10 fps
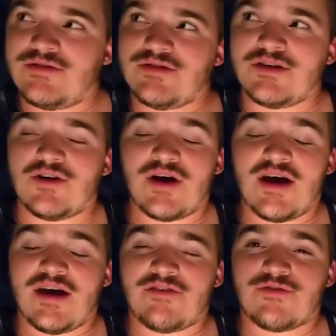you know,
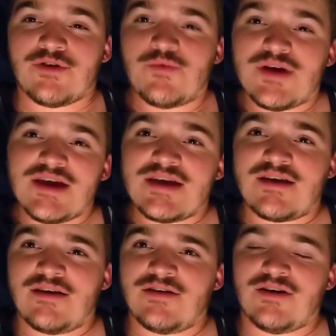every
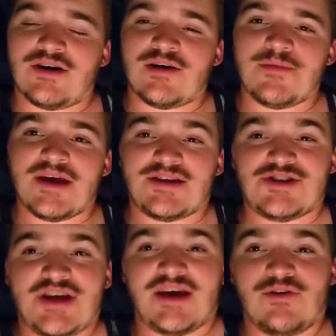week, um, and
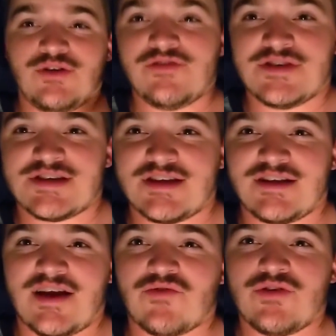she can only visit
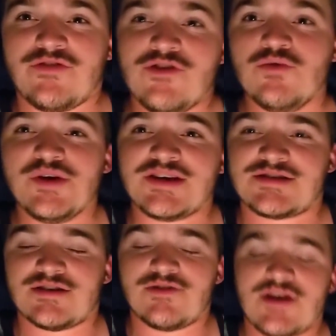every few weeks.
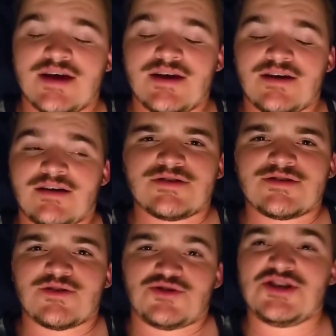So,
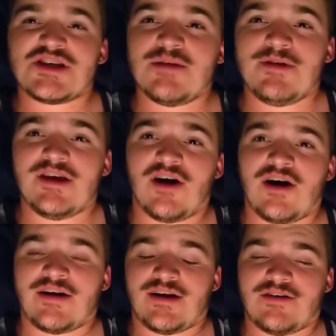so she's going to be
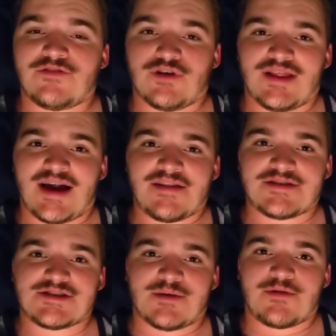gone for a lot of
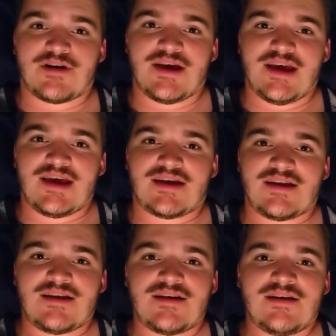the summer,
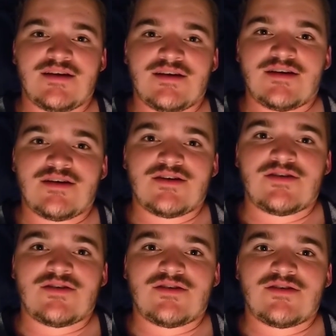and
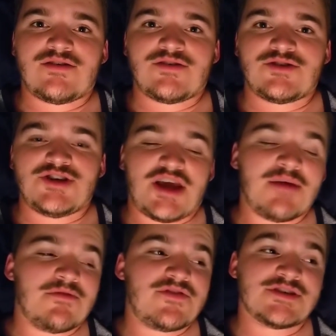she
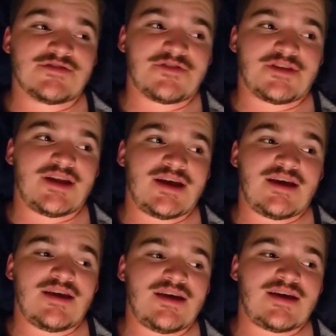came to visit for the
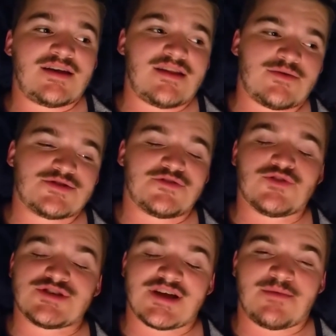day, and that was the
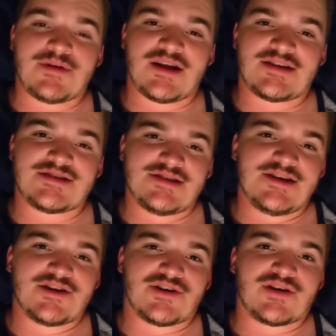first time that I'd
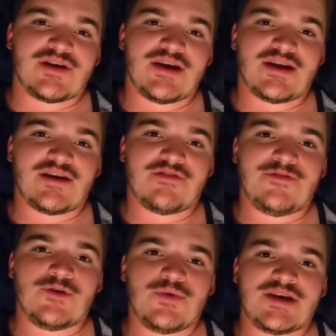seen her in a
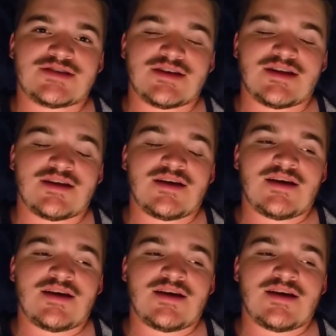few weeks, and